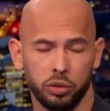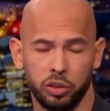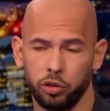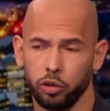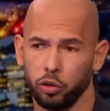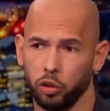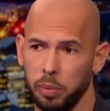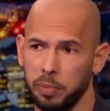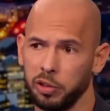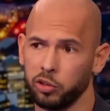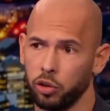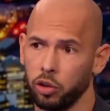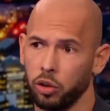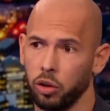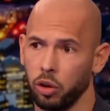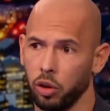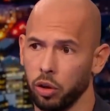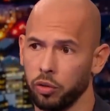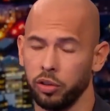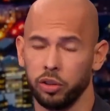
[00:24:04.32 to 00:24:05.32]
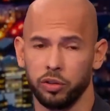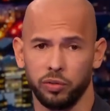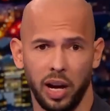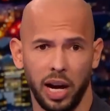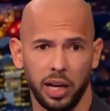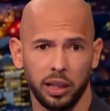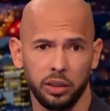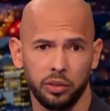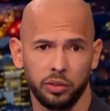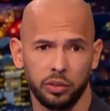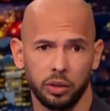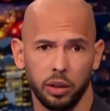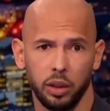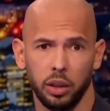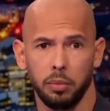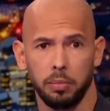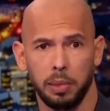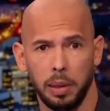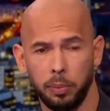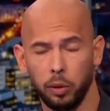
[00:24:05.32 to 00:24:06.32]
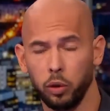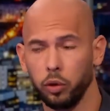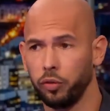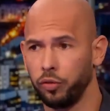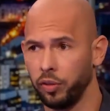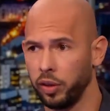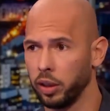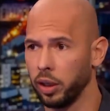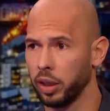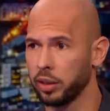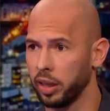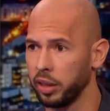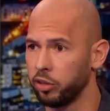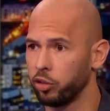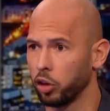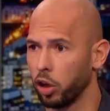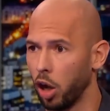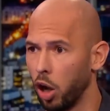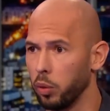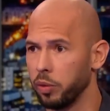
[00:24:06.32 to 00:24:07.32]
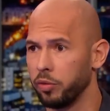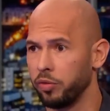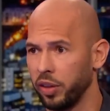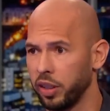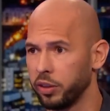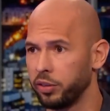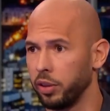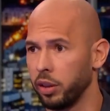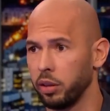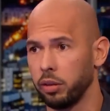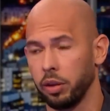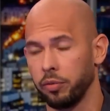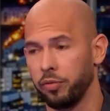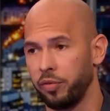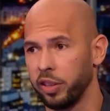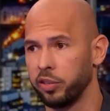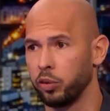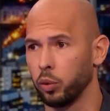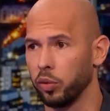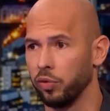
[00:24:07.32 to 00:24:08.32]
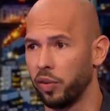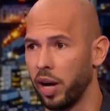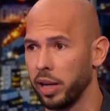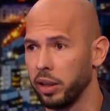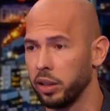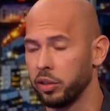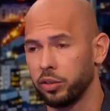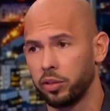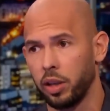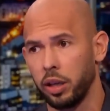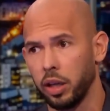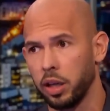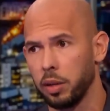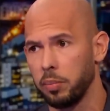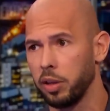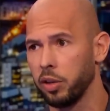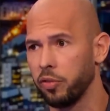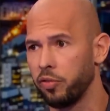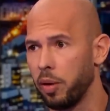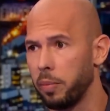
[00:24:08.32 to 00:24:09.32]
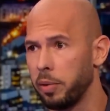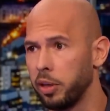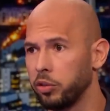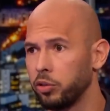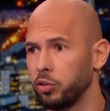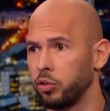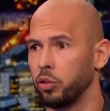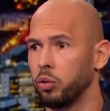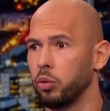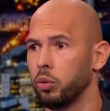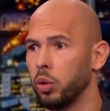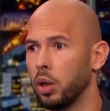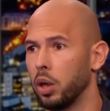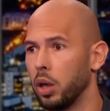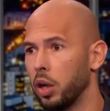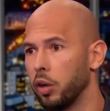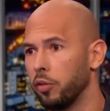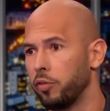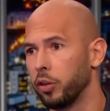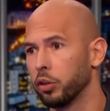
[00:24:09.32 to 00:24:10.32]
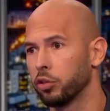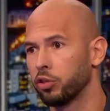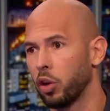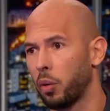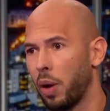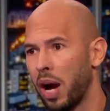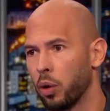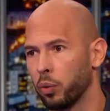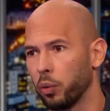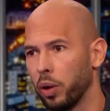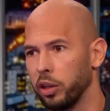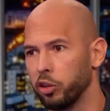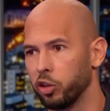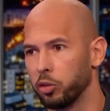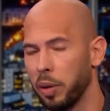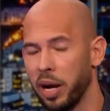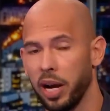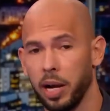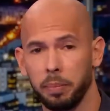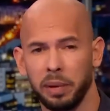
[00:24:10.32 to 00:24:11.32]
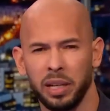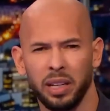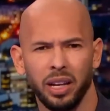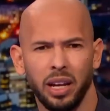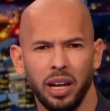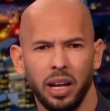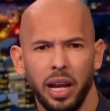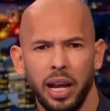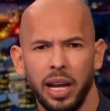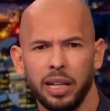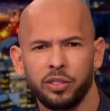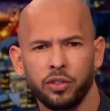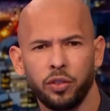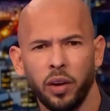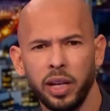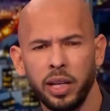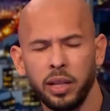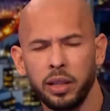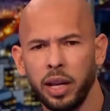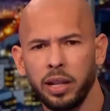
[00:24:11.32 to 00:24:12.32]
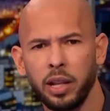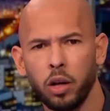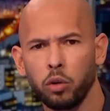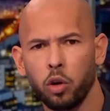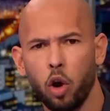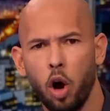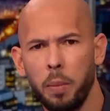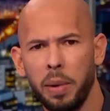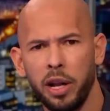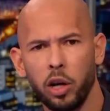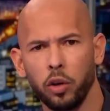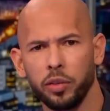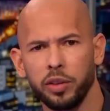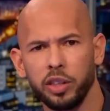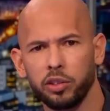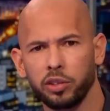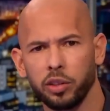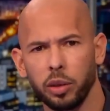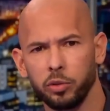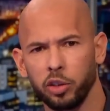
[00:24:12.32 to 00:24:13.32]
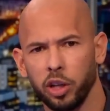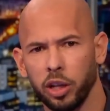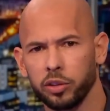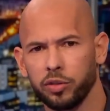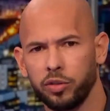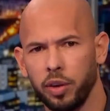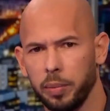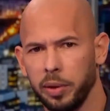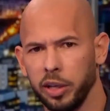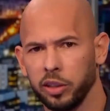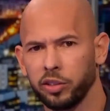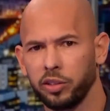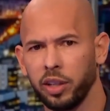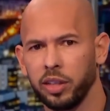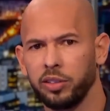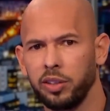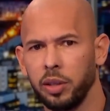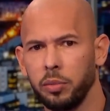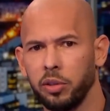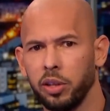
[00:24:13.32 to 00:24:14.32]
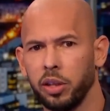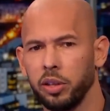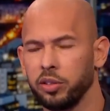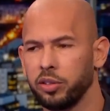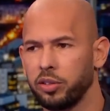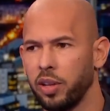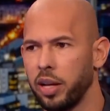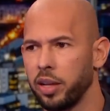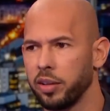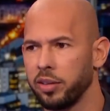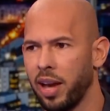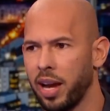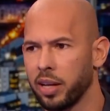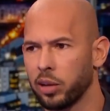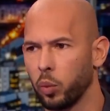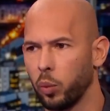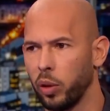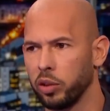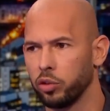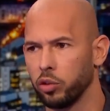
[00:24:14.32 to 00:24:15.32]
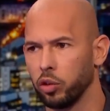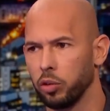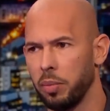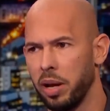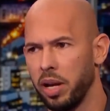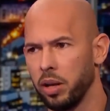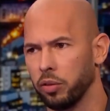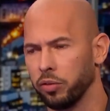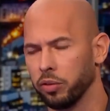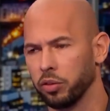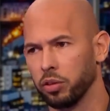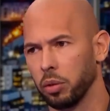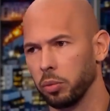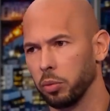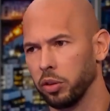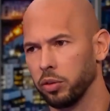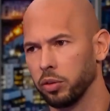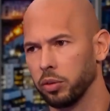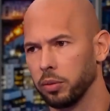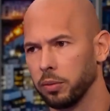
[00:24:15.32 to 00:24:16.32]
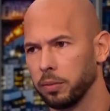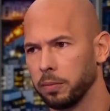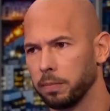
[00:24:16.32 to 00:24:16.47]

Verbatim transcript: disagreements on the earth is violence. People who feel like they should go and fix it, then fix it with violence, then it can be the feminists who feel so outraged by it. But it's funny, they don't comment on these subjects, feminists. They seem to instead attack the Western male for some reason